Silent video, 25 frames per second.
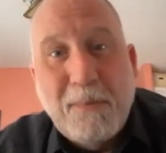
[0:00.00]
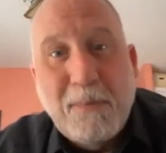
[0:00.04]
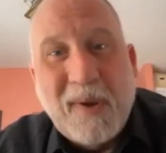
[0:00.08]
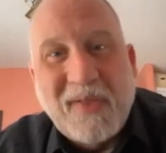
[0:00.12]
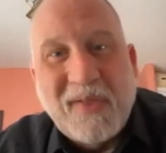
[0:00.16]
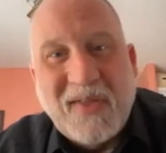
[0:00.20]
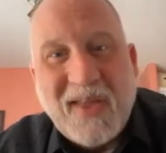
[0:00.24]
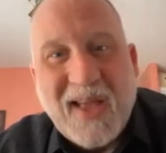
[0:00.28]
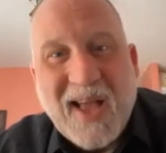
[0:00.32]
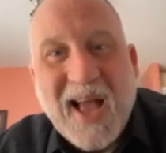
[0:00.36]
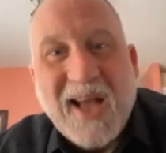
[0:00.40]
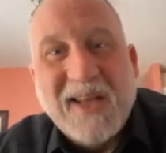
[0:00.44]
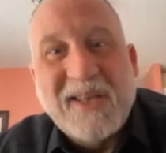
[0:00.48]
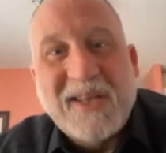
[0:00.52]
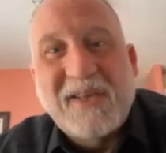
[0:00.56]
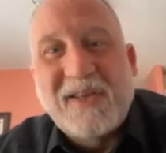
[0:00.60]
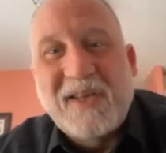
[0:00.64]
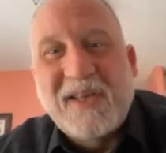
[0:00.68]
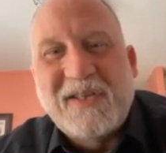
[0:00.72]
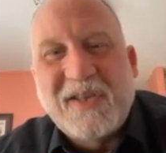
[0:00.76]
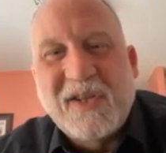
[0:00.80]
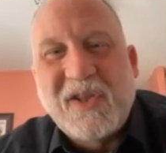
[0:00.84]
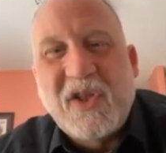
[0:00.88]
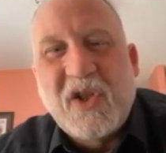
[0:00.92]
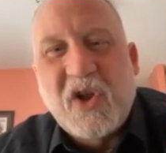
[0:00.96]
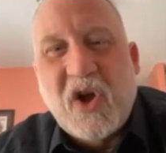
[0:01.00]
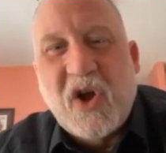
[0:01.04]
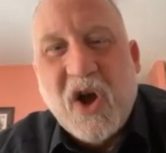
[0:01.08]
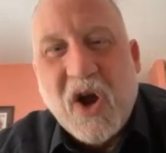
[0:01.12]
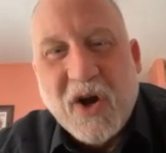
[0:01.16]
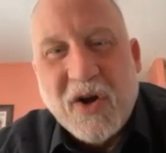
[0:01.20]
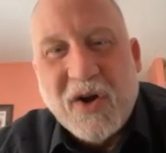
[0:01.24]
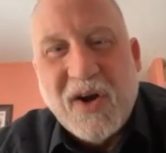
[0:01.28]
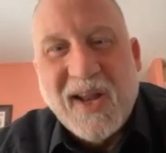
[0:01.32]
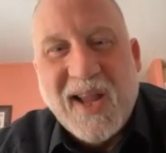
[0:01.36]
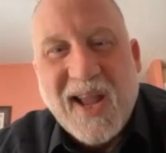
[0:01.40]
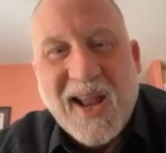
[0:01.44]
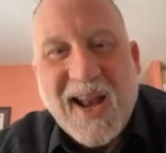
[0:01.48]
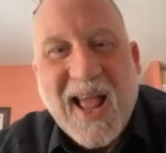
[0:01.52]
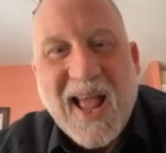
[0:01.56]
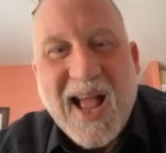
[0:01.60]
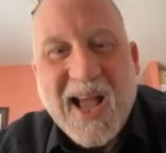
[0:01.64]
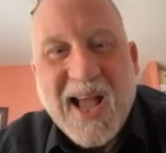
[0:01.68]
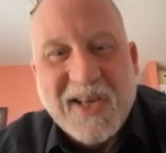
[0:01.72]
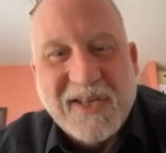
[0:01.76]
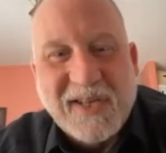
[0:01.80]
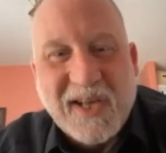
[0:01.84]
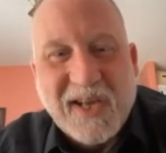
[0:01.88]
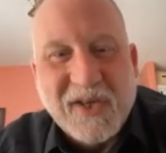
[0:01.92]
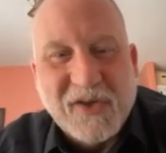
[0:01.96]
But the access, it's a little harder to get
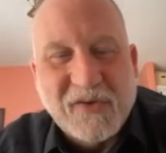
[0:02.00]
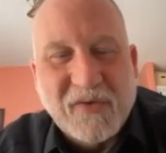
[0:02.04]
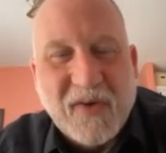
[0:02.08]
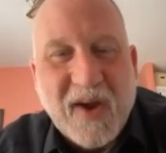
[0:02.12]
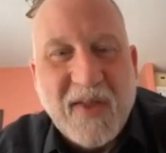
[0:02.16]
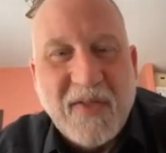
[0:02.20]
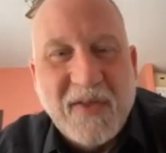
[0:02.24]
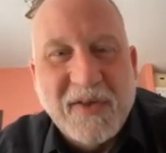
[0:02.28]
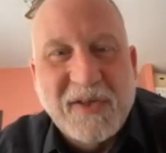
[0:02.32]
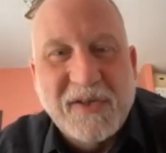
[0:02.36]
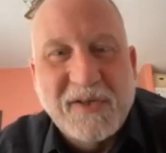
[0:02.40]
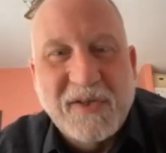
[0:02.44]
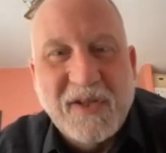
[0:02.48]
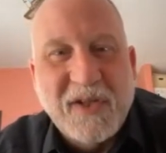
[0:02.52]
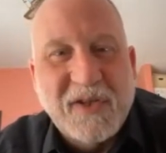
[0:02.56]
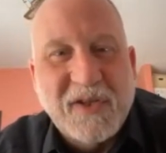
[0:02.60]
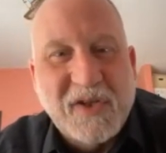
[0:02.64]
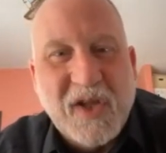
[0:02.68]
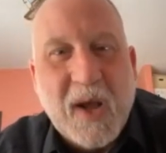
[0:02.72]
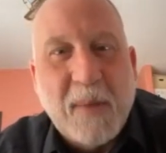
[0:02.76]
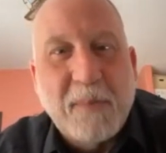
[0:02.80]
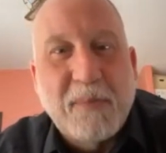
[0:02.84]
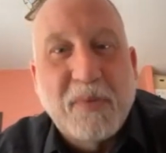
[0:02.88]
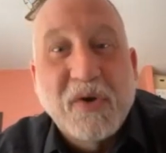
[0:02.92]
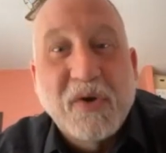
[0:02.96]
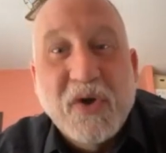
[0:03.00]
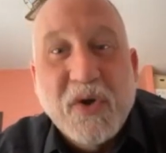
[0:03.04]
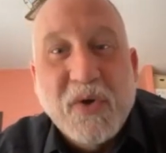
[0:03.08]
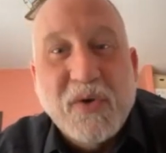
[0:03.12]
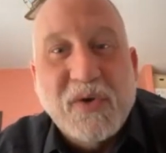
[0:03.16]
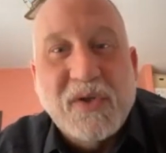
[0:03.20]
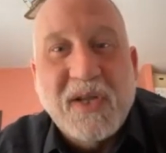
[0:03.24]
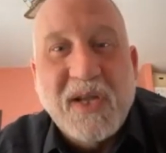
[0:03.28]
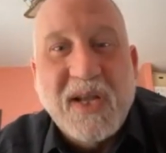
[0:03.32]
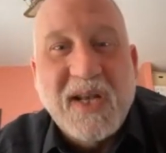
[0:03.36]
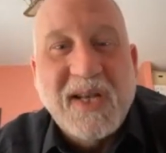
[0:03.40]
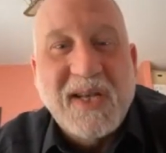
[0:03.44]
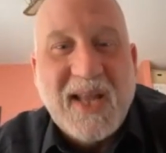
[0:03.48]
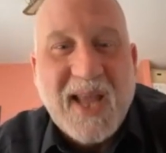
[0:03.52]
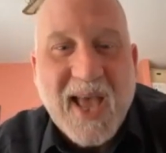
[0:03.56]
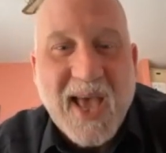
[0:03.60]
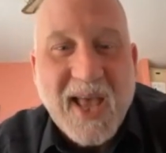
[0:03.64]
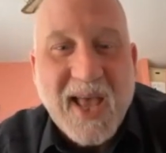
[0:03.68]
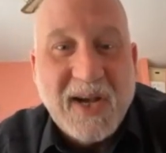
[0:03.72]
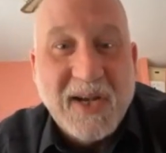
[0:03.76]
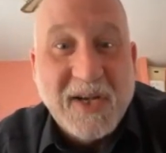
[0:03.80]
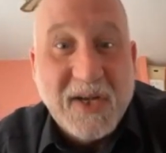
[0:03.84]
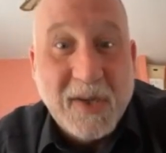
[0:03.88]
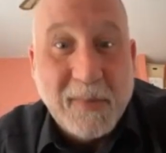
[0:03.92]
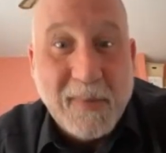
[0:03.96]
access, right? It's not produced in
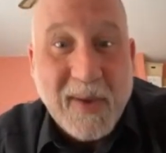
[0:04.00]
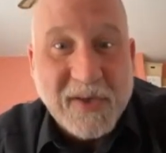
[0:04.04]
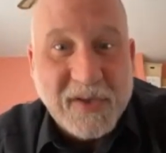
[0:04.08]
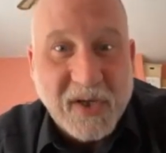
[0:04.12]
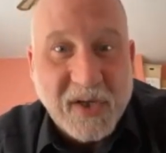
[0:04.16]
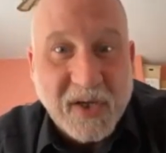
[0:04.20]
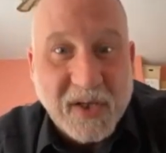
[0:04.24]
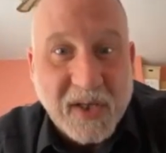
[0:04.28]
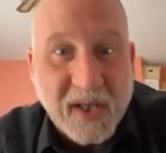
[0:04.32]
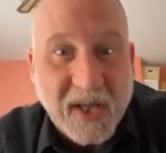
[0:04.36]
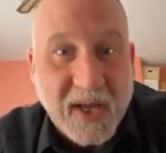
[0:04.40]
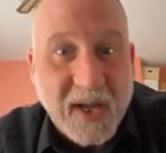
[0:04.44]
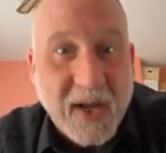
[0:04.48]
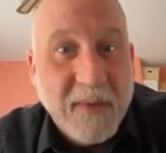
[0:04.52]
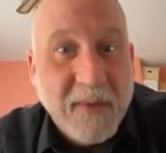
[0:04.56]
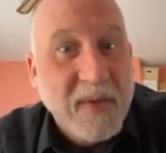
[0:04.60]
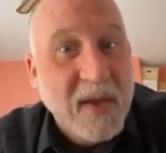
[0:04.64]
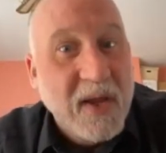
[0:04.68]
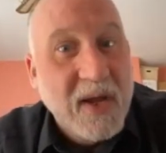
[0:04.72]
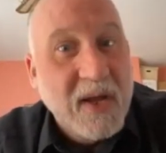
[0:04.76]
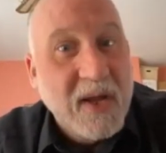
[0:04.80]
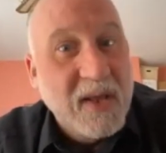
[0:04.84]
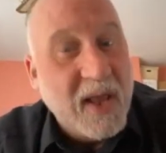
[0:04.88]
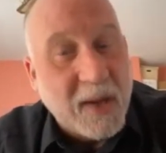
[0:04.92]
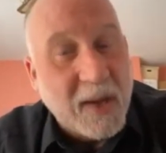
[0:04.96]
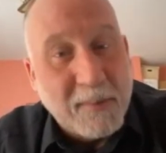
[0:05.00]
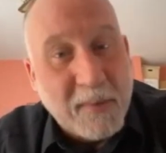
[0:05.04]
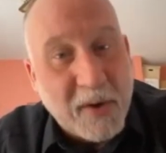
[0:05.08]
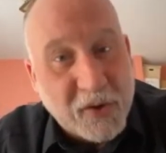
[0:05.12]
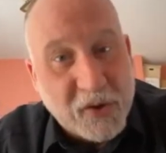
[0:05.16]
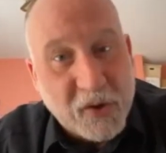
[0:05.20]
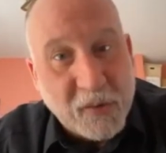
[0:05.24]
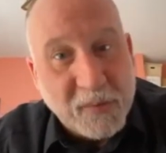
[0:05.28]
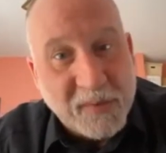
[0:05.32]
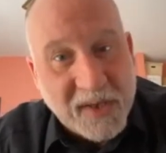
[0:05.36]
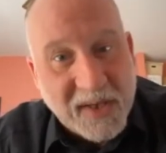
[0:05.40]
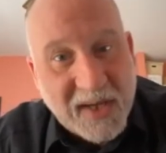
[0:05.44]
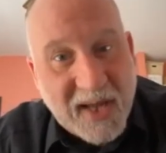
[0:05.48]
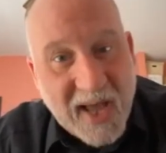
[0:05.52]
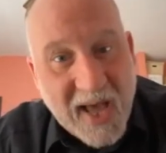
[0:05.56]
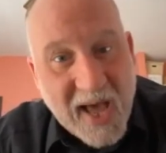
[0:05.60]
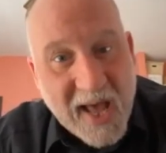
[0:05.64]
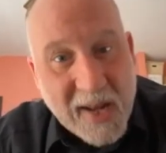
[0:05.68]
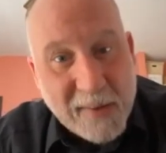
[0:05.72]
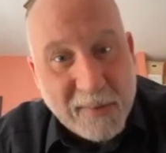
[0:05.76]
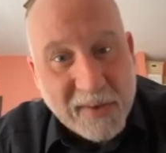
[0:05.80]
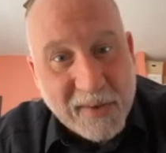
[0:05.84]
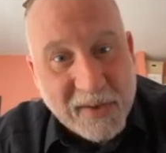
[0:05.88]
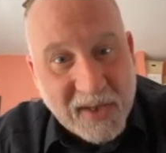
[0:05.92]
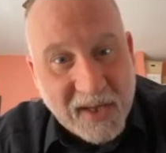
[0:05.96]
Canada domestically like mushrooms and
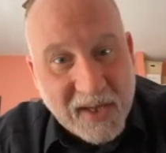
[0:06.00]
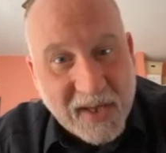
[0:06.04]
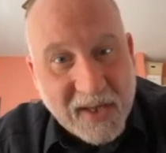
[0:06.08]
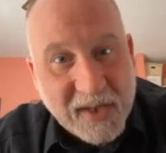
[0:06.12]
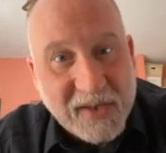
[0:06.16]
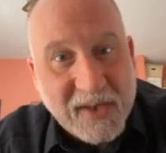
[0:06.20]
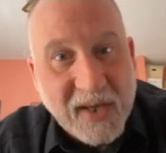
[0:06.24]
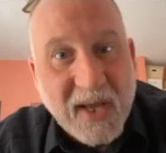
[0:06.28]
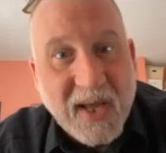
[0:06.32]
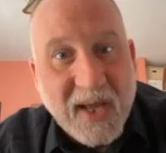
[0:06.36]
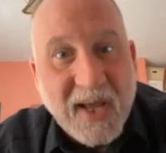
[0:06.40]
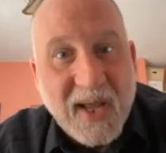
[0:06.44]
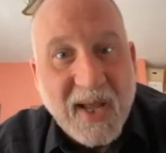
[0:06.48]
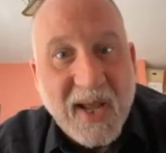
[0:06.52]
cannabis is.